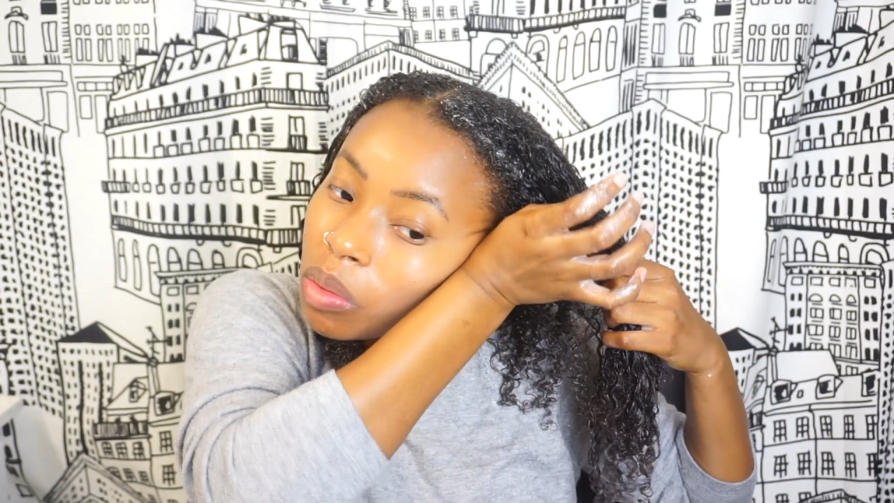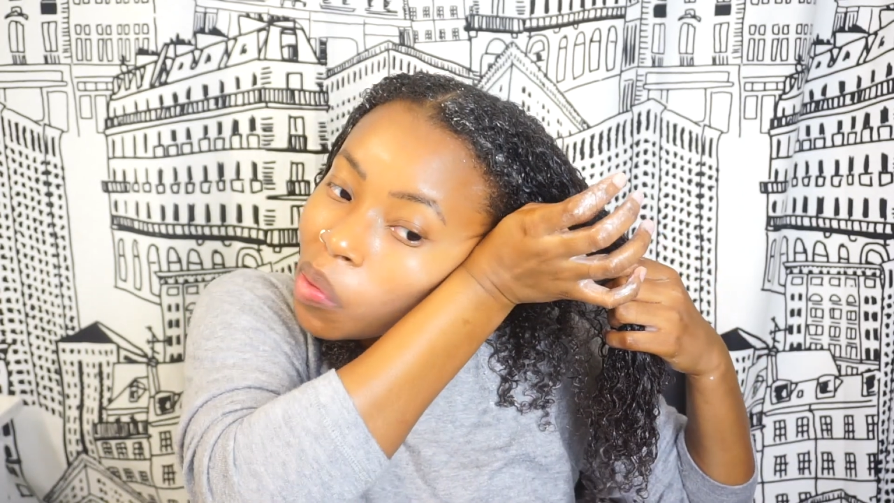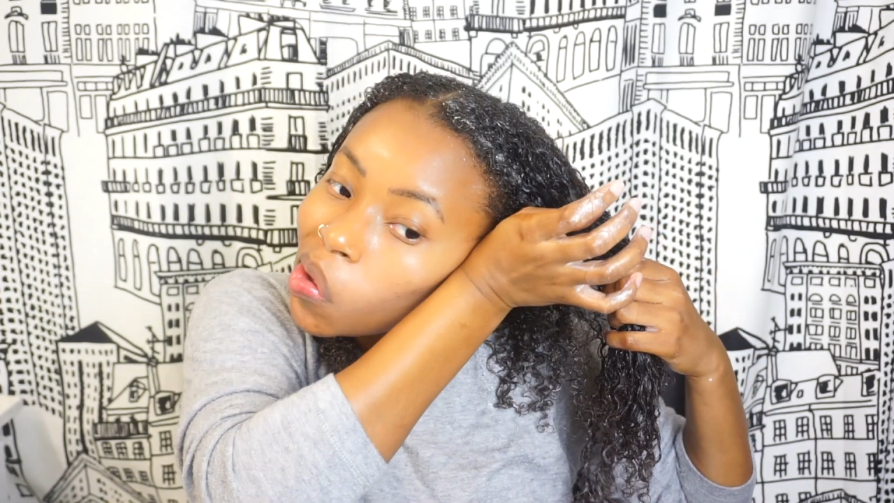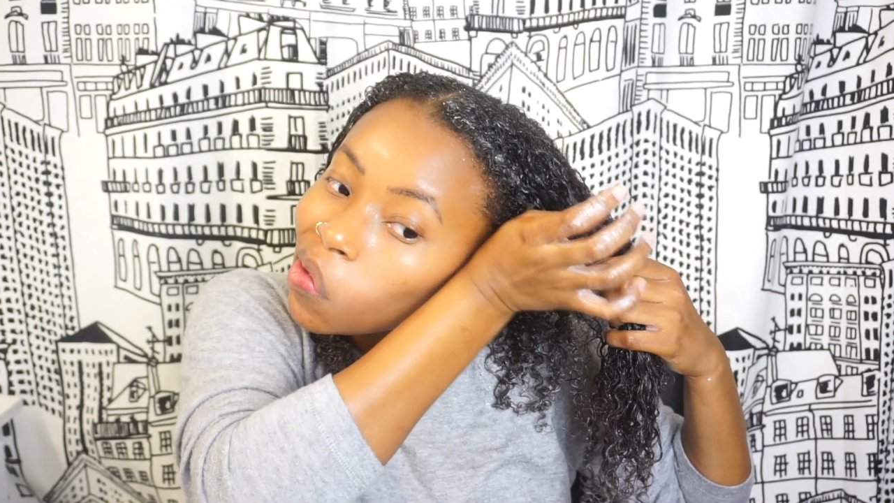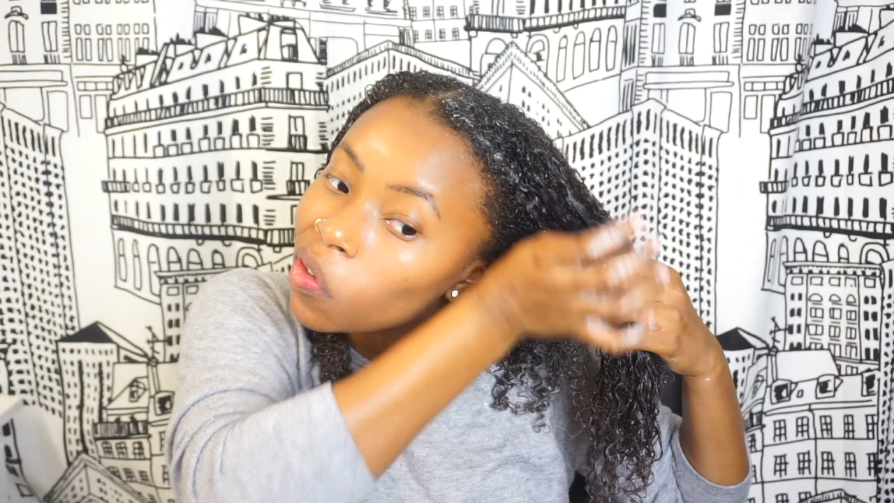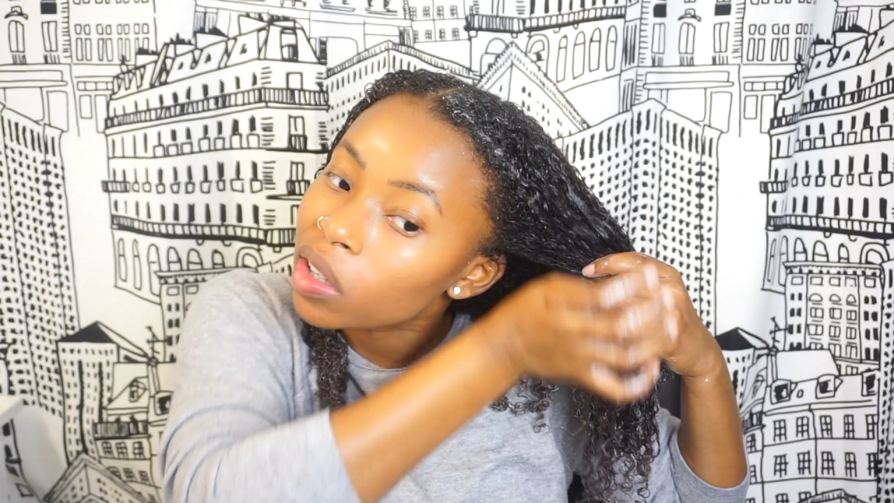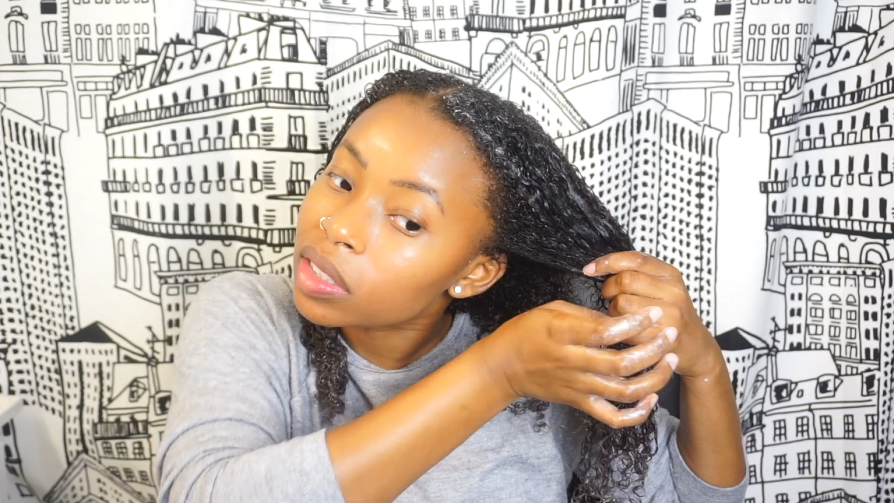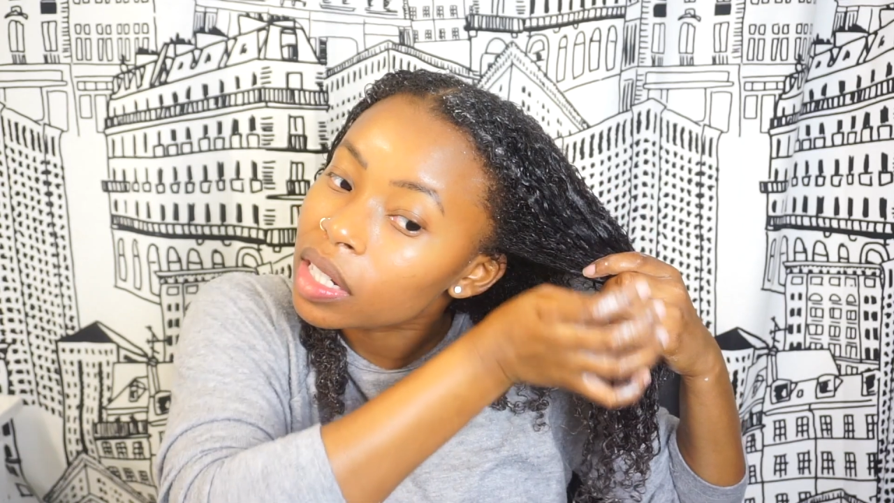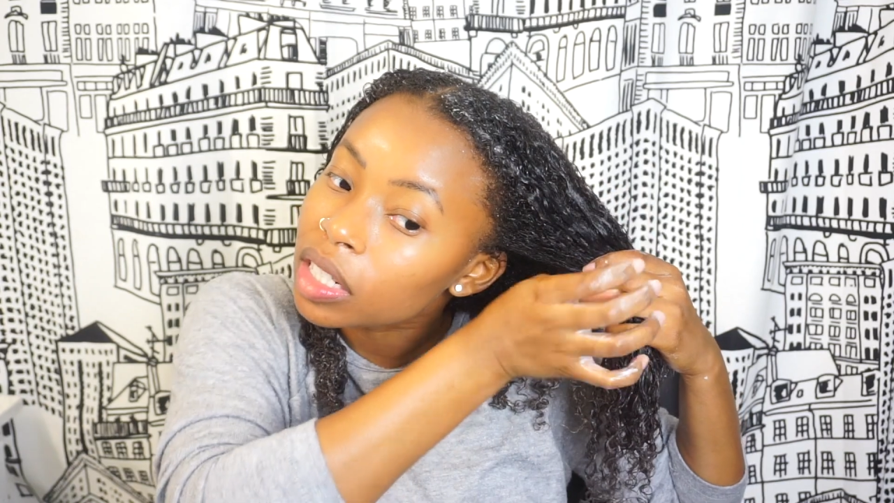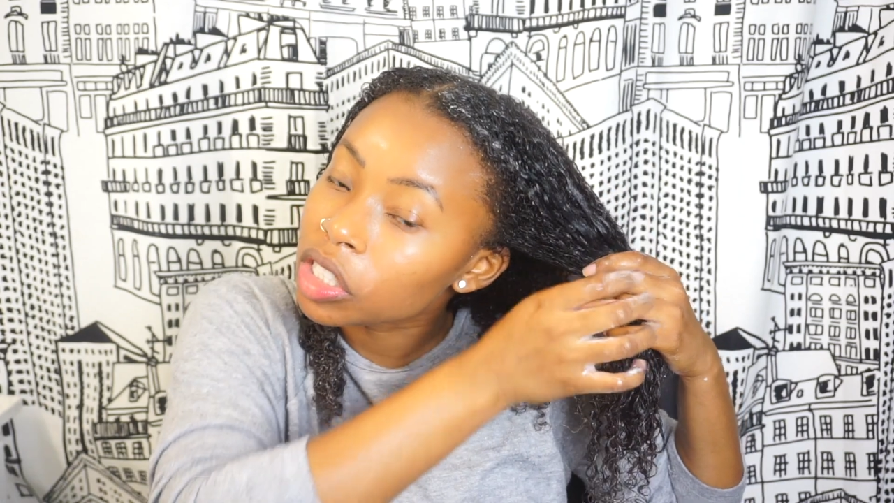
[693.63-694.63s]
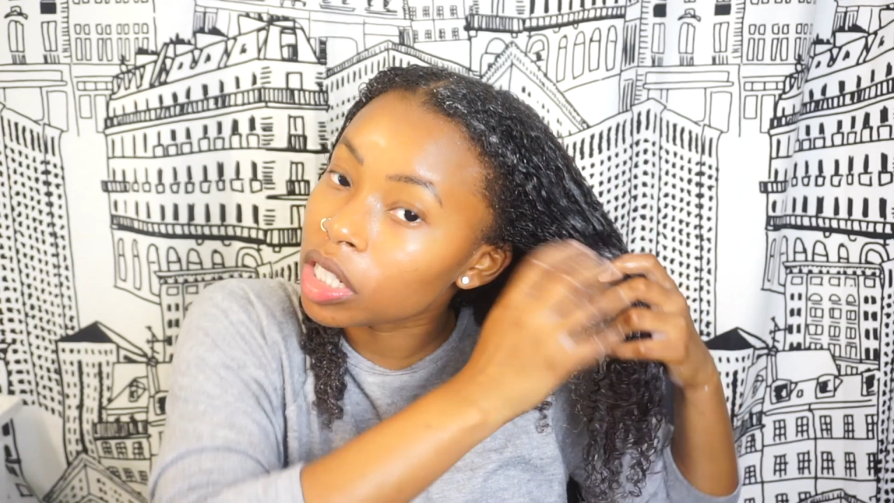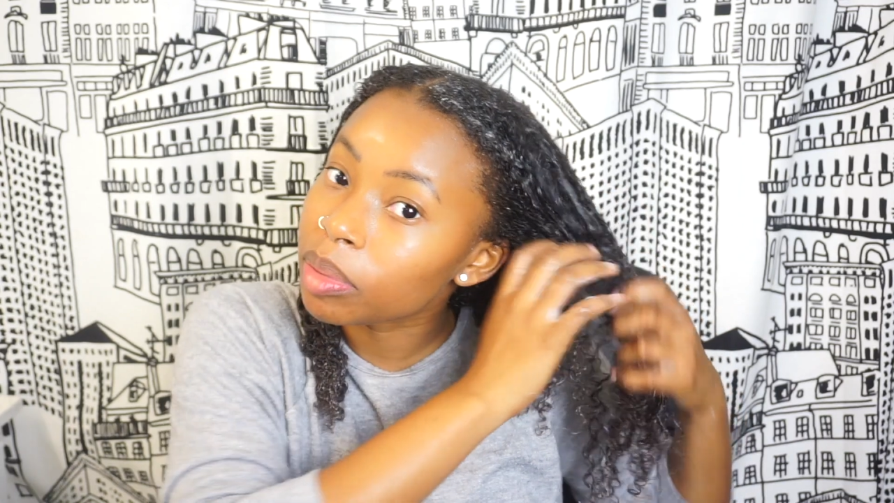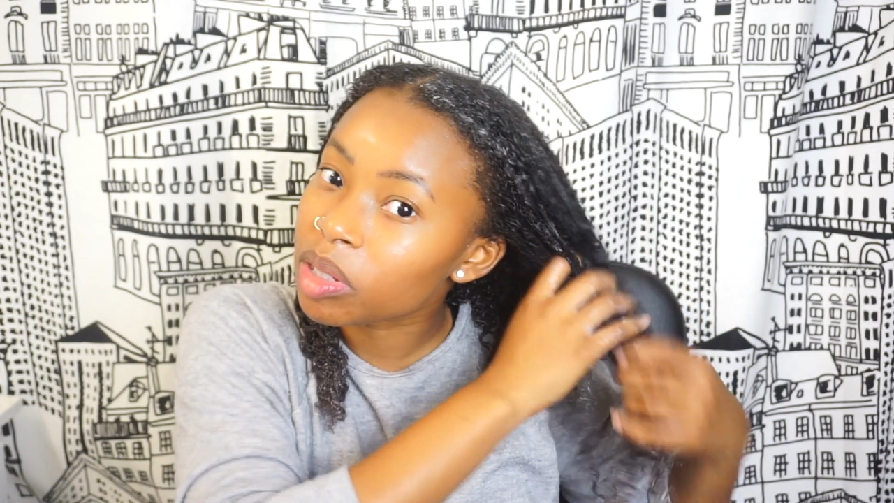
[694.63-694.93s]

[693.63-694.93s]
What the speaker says: when you first get a Jeep,